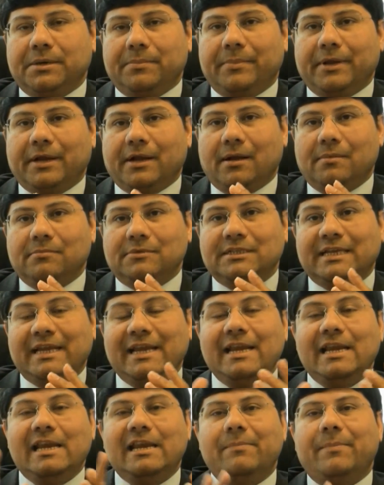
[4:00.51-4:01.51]
becomes
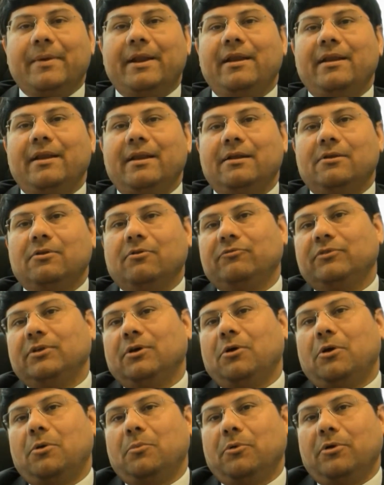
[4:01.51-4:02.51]
independent of the
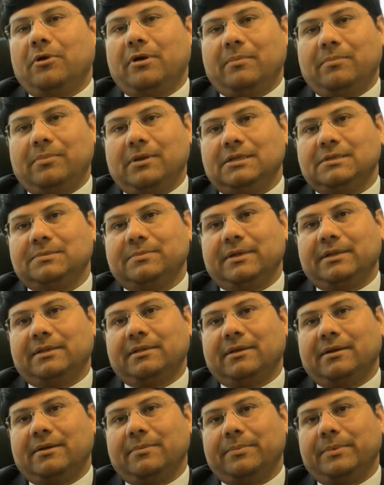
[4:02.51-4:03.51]
hormone replacement
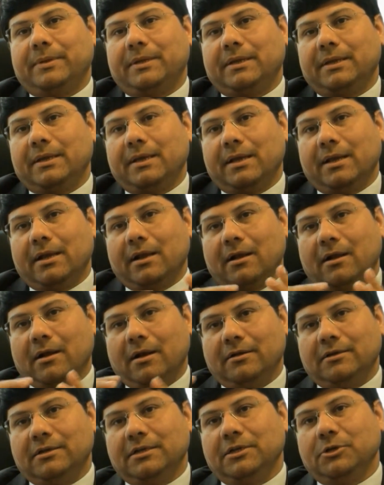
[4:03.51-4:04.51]
therapy,
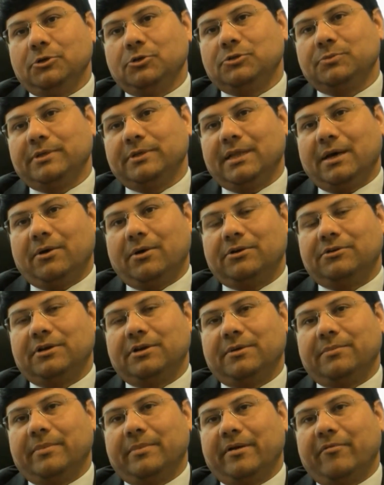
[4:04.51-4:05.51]
continues with our
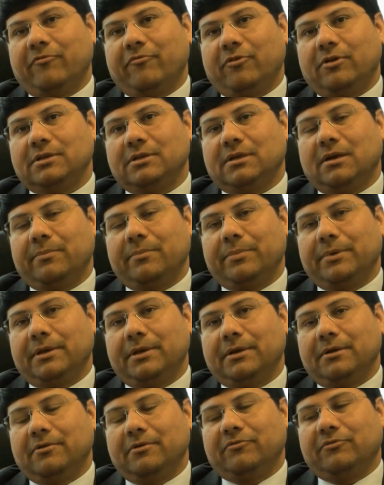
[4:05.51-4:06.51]
treatment for a
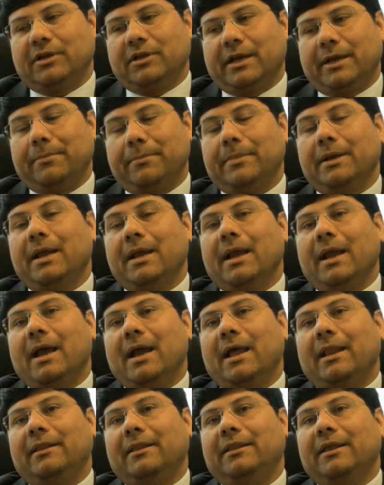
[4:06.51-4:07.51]
period of time,
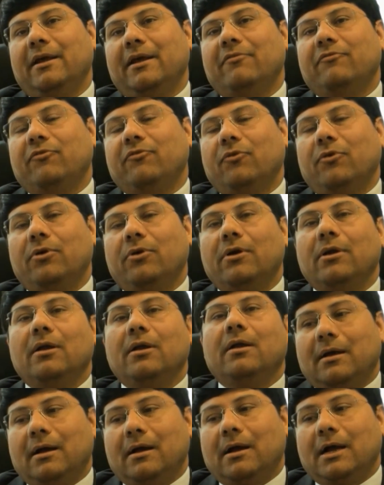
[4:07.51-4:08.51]
and therefore
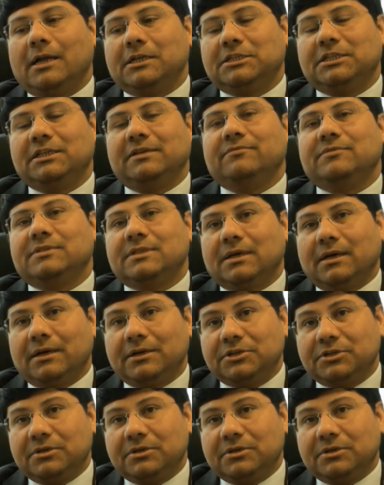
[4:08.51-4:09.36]
achieves a